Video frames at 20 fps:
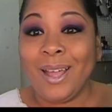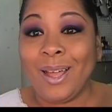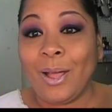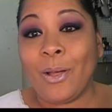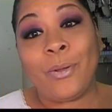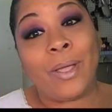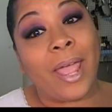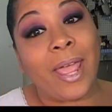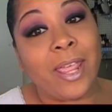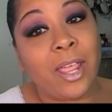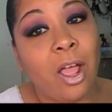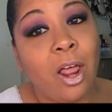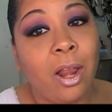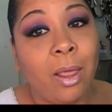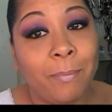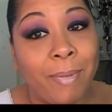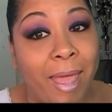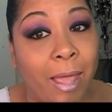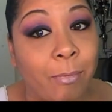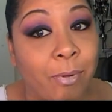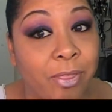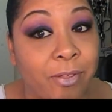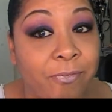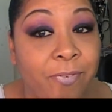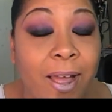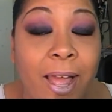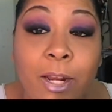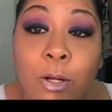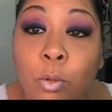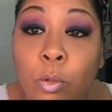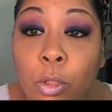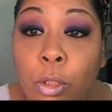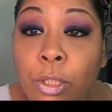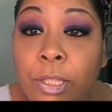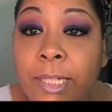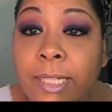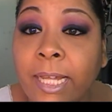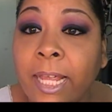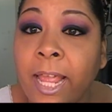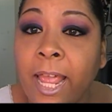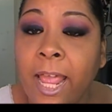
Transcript: Okay, y'all, I'm back with a final look